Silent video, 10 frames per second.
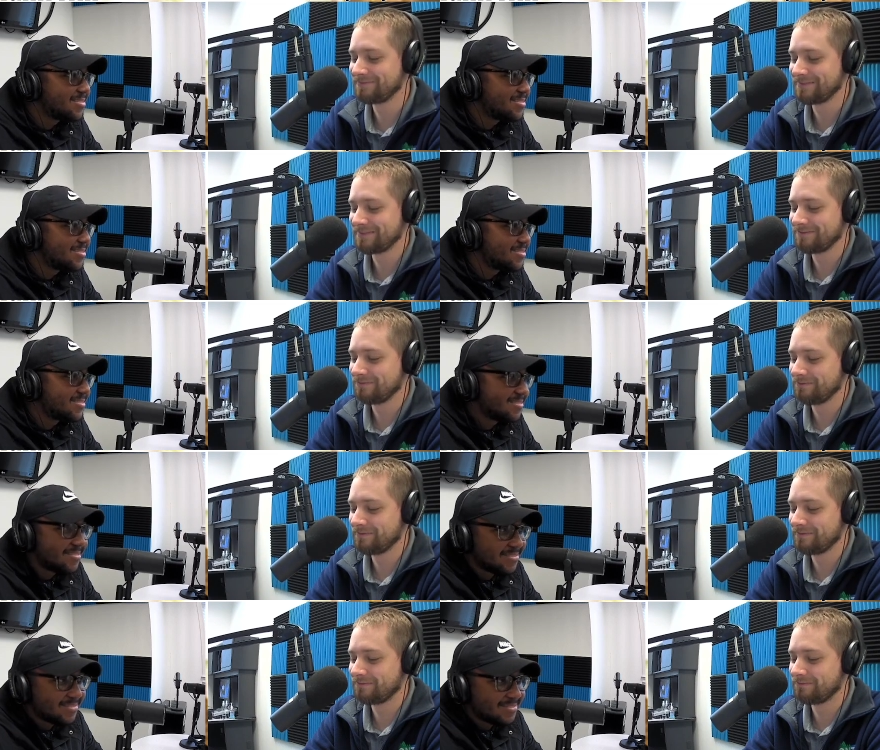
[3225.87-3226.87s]

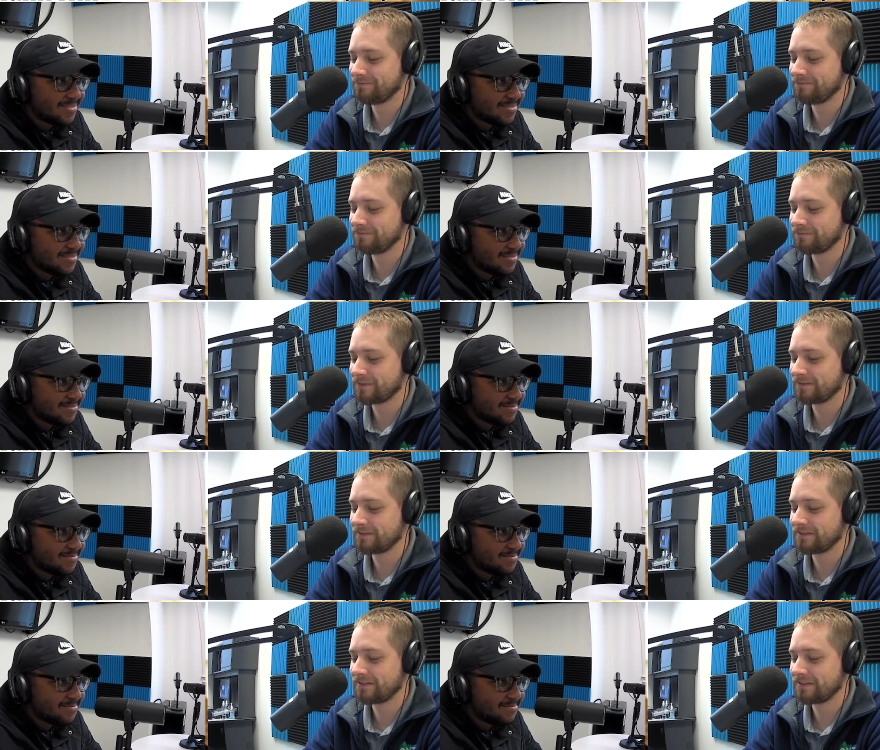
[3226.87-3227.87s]

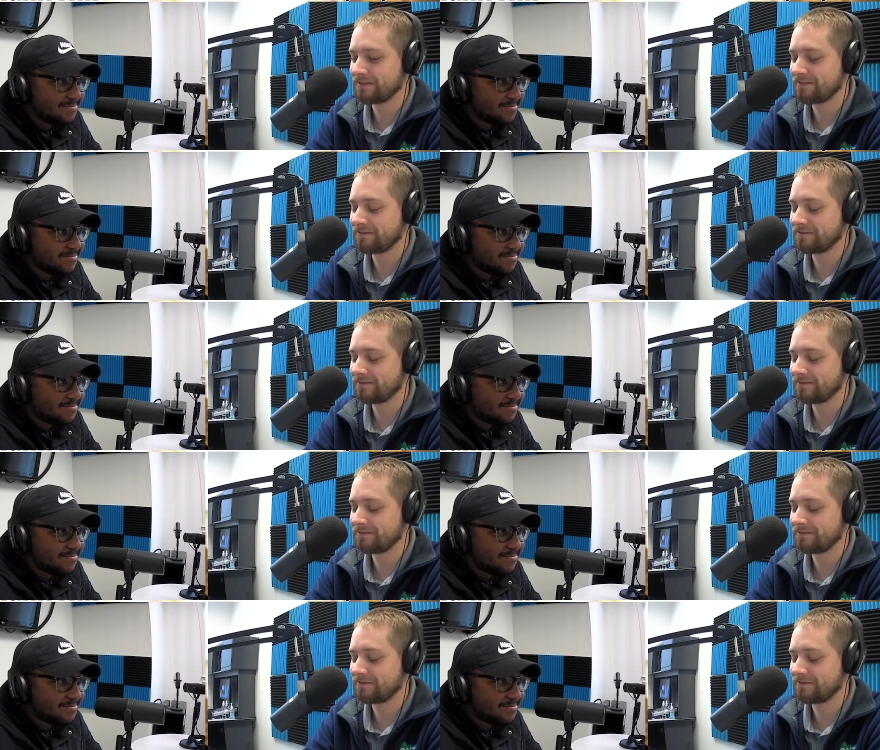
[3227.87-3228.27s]
Nobody speaks.